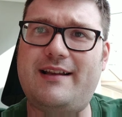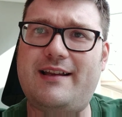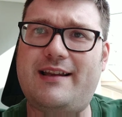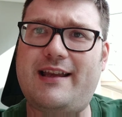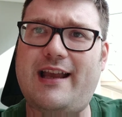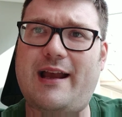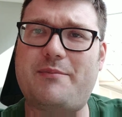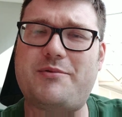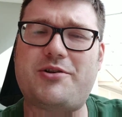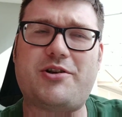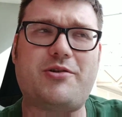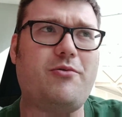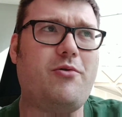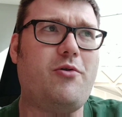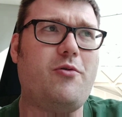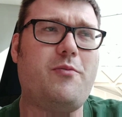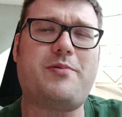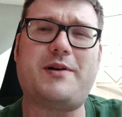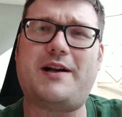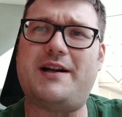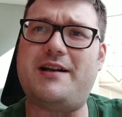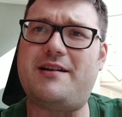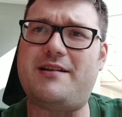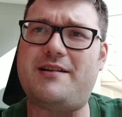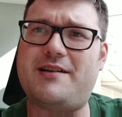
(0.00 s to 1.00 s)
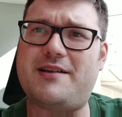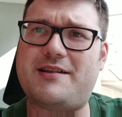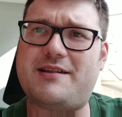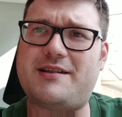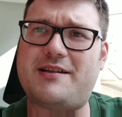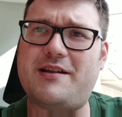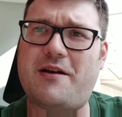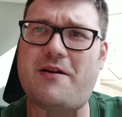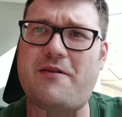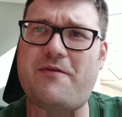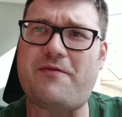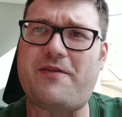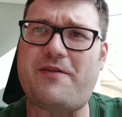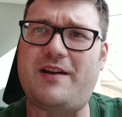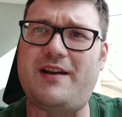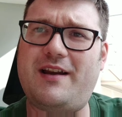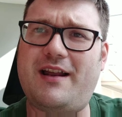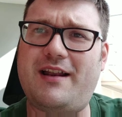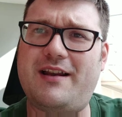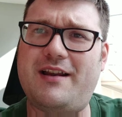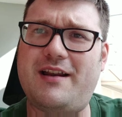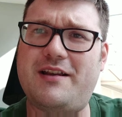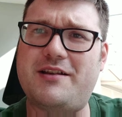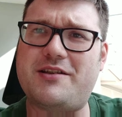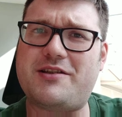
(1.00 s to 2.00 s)
capture all Predator stuff
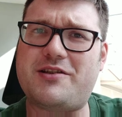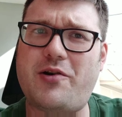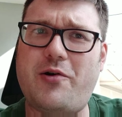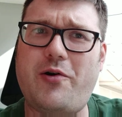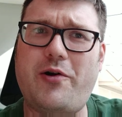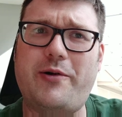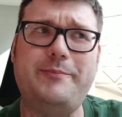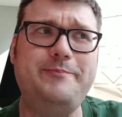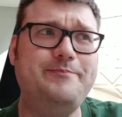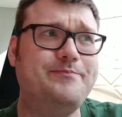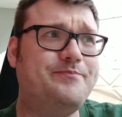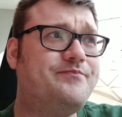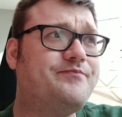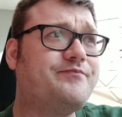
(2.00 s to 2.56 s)
and so on.